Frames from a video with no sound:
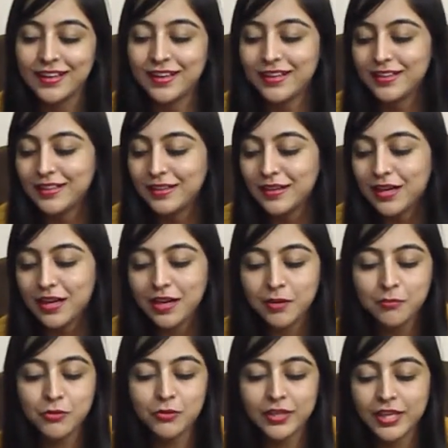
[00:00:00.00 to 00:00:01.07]

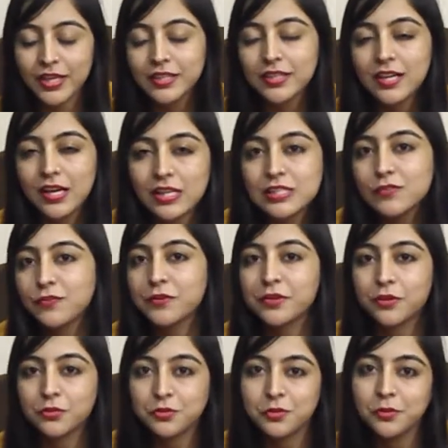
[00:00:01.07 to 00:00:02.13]
I'm looking at the cards for
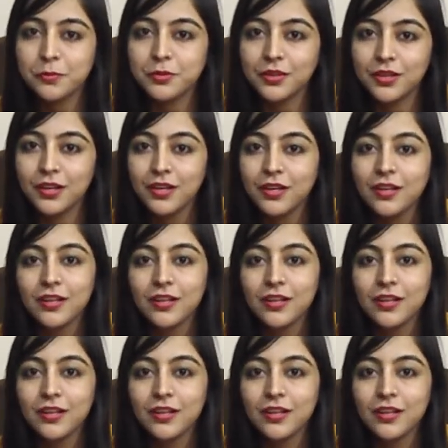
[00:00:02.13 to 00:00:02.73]
October.